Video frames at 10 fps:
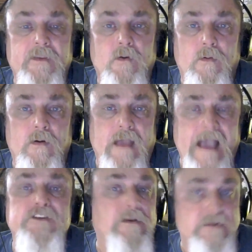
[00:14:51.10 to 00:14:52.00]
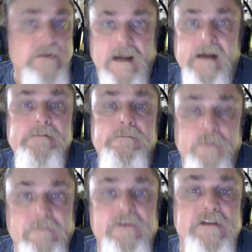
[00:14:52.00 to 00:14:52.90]
actually was on
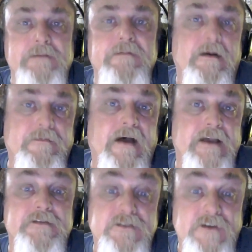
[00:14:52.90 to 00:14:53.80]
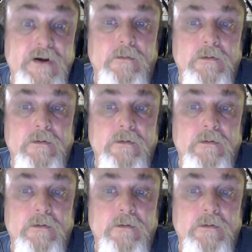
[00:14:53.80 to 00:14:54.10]
previously found fossils too.